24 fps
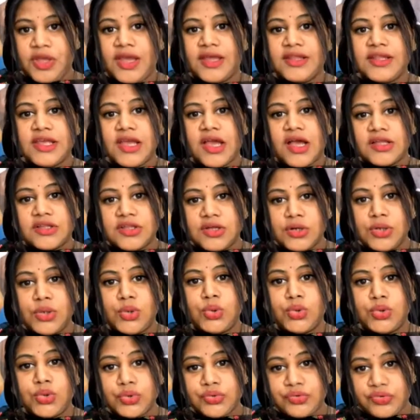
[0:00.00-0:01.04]
And the other
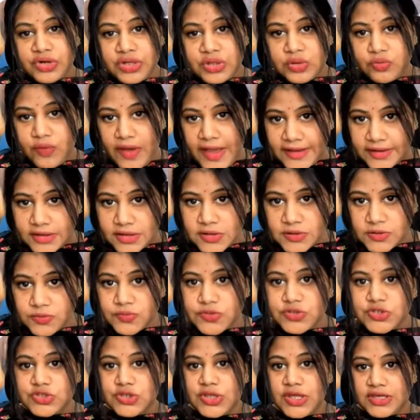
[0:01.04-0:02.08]
2 to 3 vials,
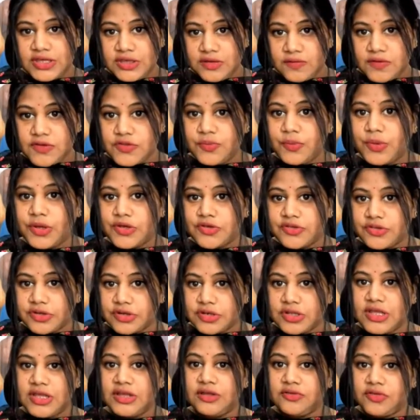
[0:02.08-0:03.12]
which they give us because
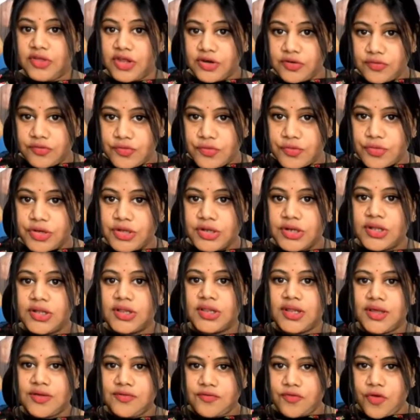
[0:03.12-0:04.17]
they centrifuge it and
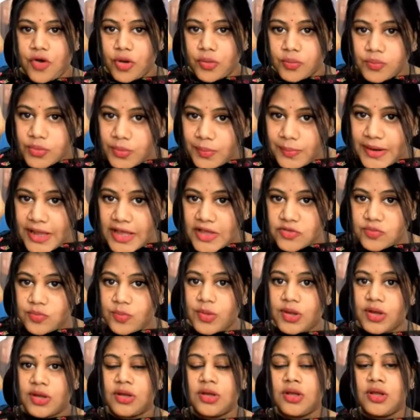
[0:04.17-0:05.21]
they form the
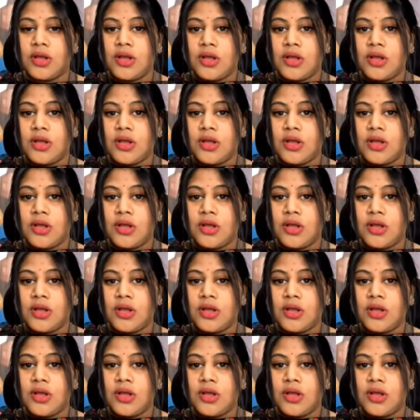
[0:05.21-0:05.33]
plasma,